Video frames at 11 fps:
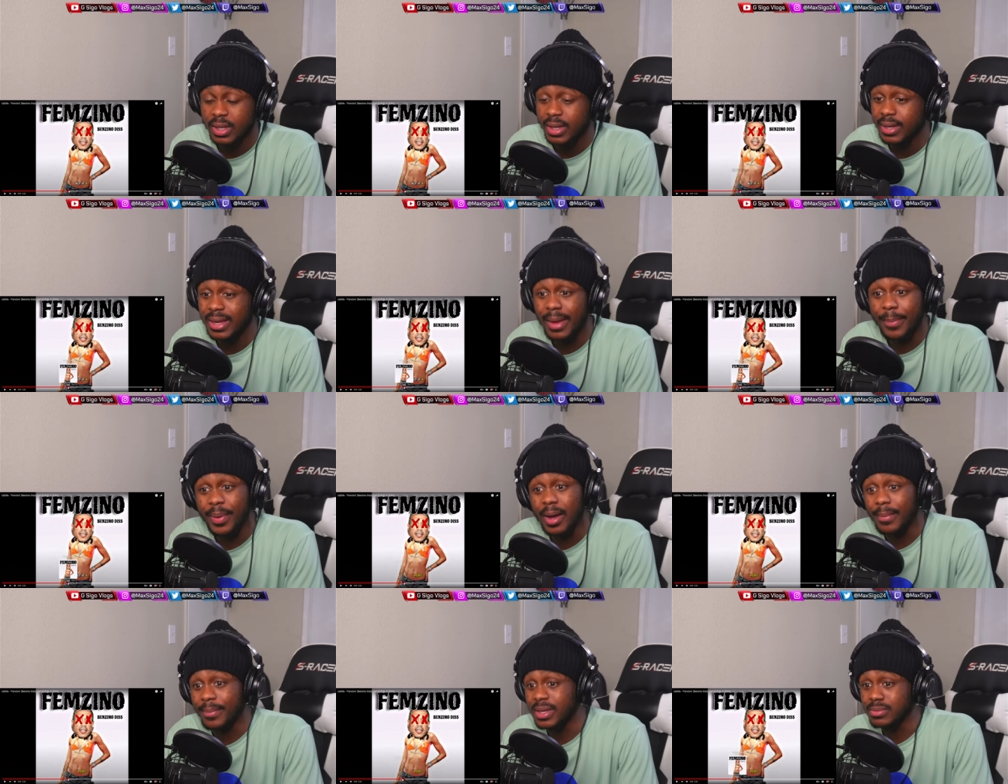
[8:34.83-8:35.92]
That
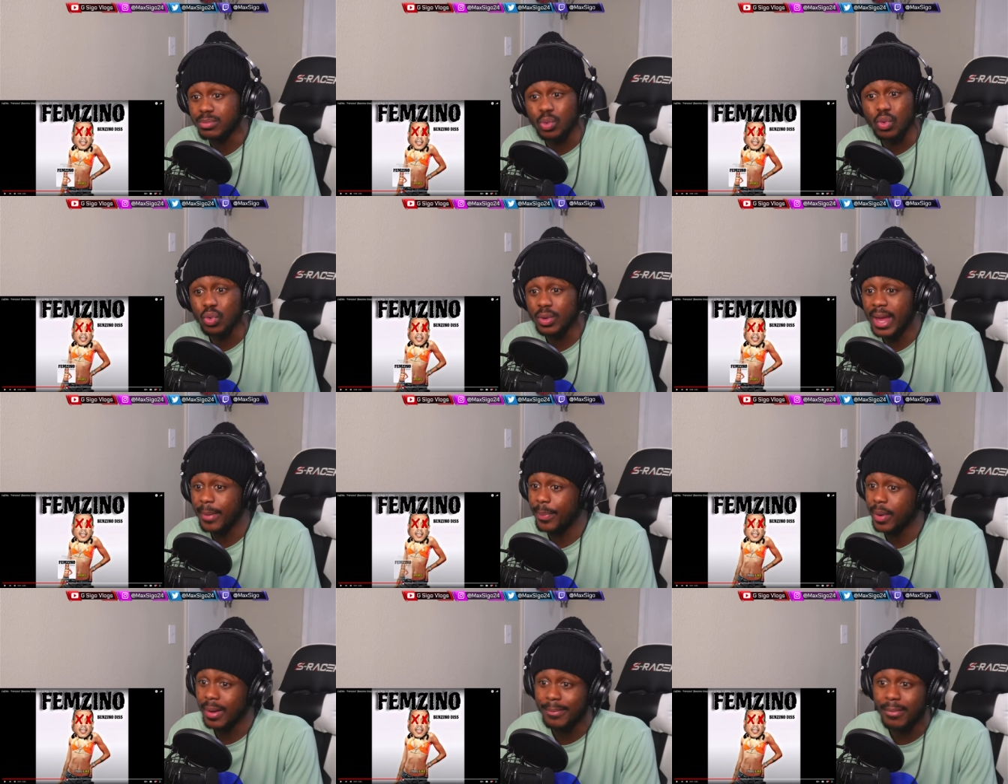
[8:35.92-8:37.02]
pop beat, ooh, that
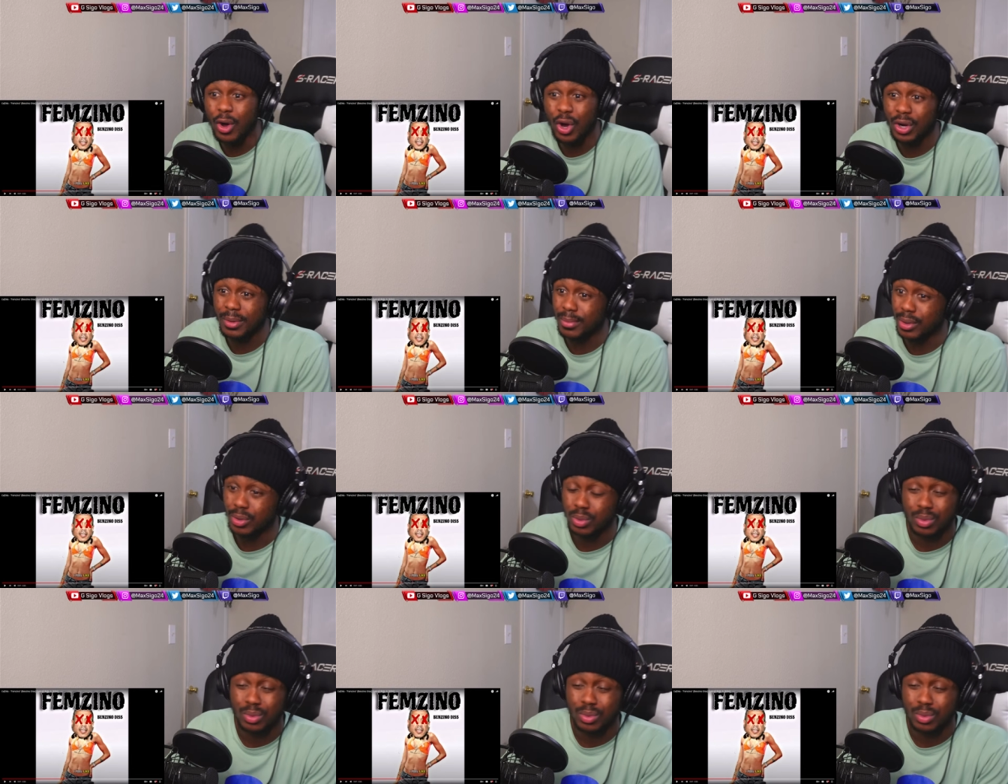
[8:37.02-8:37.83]
pop bar, bro.